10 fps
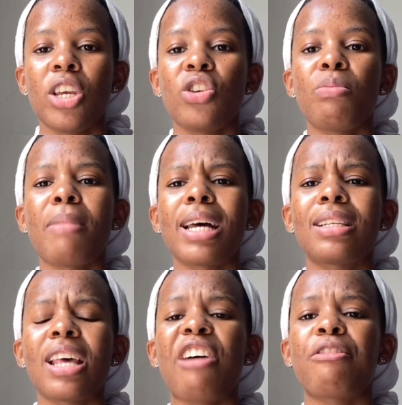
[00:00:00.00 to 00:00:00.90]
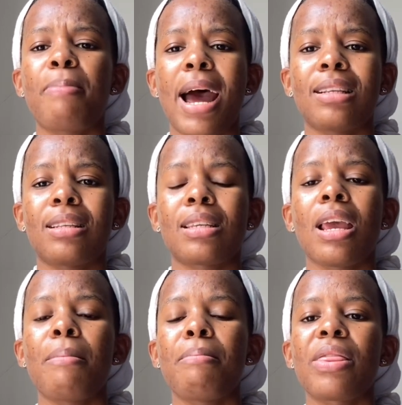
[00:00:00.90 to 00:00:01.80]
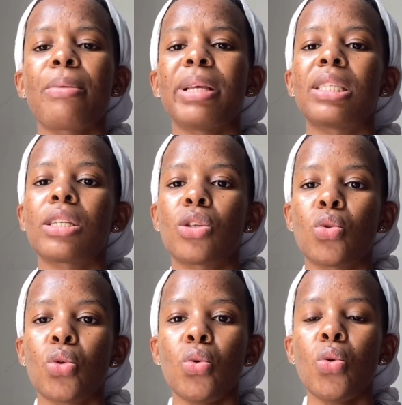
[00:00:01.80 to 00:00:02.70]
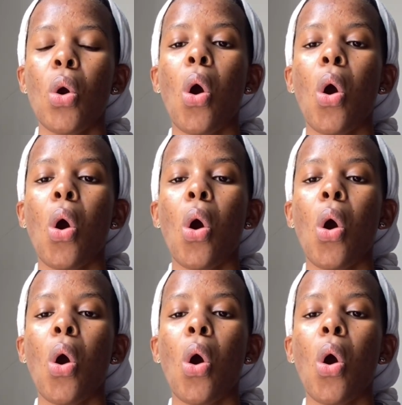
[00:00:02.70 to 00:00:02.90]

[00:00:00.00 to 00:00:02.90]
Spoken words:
you must have passed Mathematics 2